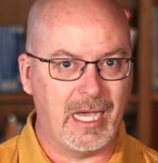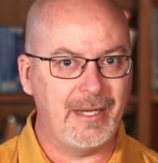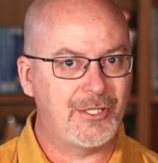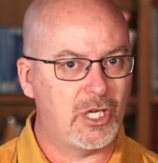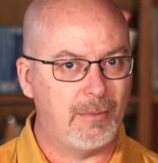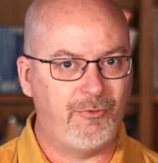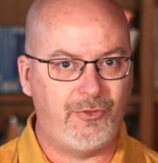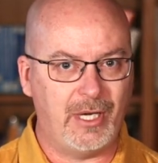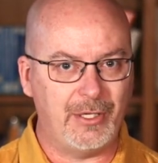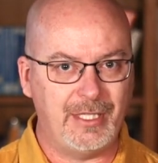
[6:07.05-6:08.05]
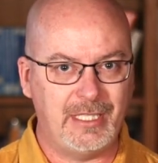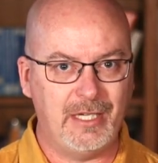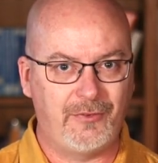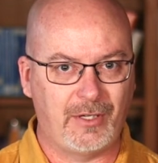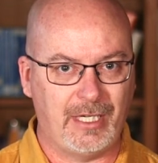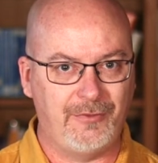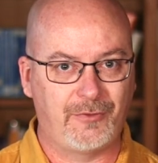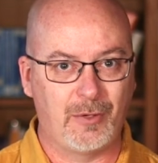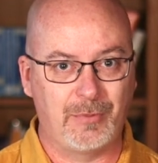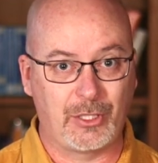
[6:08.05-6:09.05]
I shop very differently
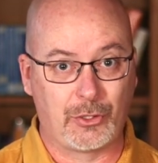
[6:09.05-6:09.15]
from the